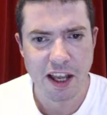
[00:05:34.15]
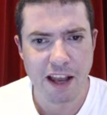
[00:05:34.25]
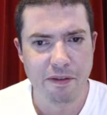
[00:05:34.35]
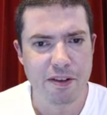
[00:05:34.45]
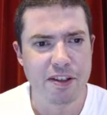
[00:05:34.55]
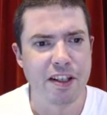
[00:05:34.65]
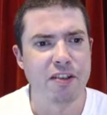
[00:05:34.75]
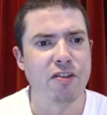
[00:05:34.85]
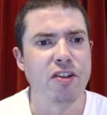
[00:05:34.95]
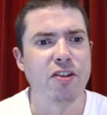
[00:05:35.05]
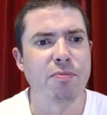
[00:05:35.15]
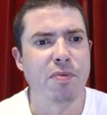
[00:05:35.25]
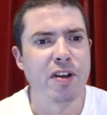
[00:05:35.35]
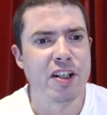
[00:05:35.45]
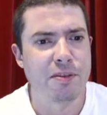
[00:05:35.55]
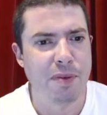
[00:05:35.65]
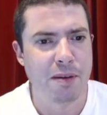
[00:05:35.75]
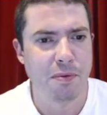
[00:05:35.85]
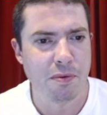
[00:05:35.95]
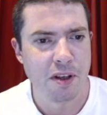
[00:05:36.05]
efforts to introduce British
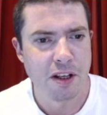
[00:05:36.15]
people